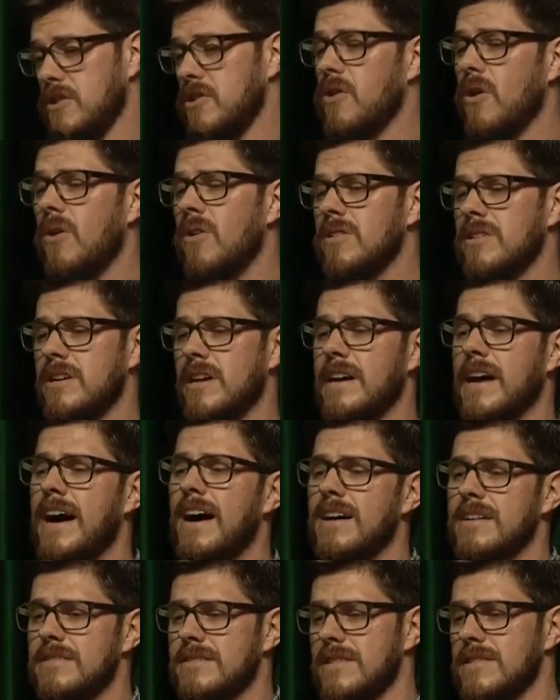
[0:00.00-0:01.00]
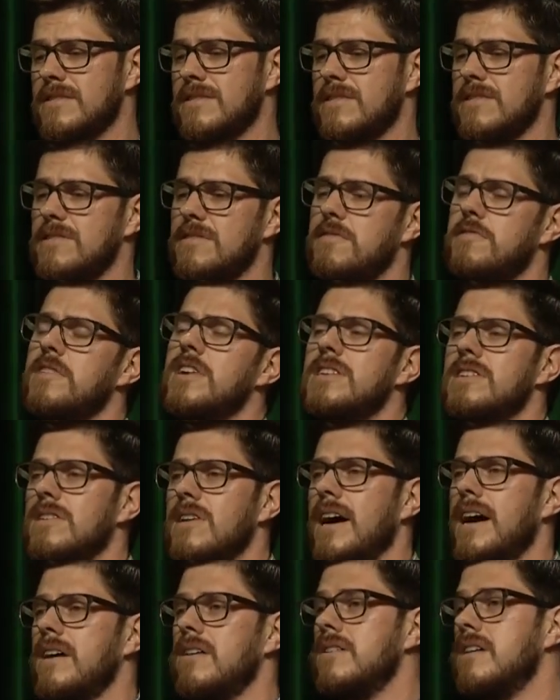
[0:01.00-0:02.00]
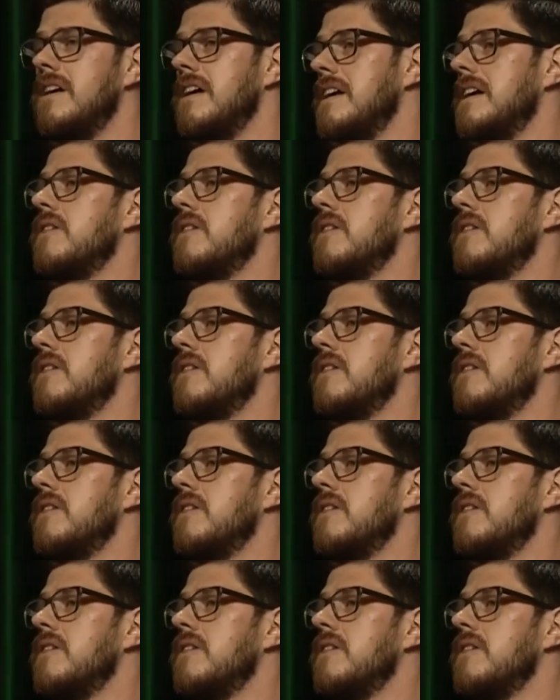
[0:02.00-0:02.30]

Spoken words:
goal in analysis is to figure out